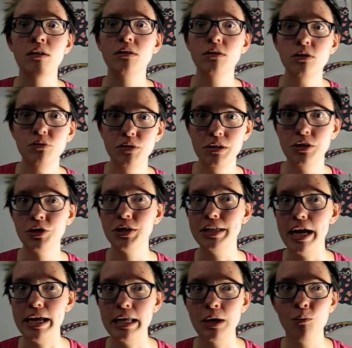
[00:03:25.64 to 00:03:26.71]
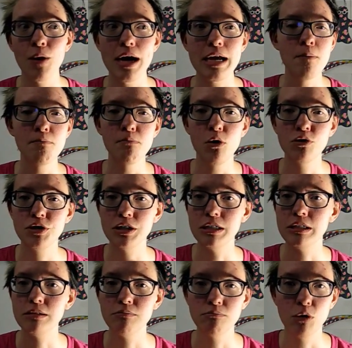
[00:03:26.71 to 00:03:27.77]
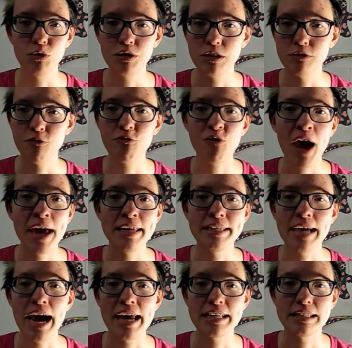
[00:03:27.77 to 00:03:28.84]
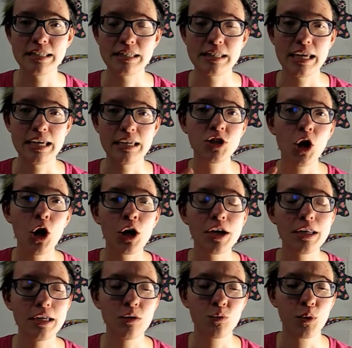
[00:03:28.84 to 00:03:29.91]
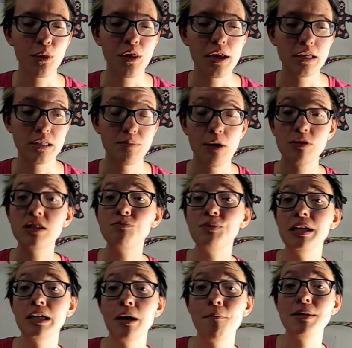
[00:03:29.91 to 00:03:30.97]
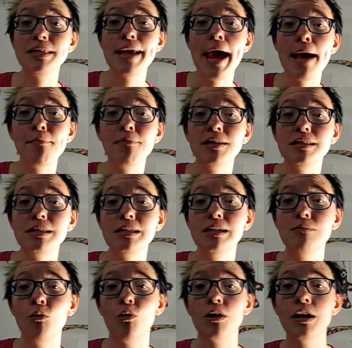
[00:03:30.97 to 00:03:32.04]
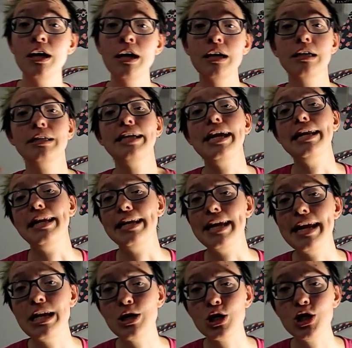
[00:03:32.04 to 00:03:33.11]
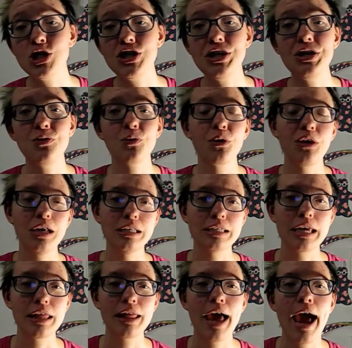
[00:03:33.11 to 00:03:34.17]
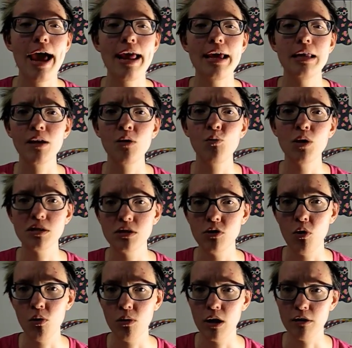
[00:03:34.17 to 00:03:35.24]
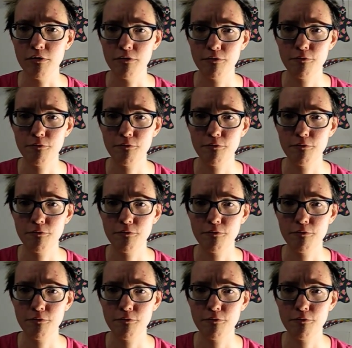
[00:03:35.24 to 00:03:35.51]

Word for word: losing or gaining weight. Most of the, most of the fad diets that they targeted were things about speeding up metabolism or gaining energy or things like that. And it wasn't a whole lot of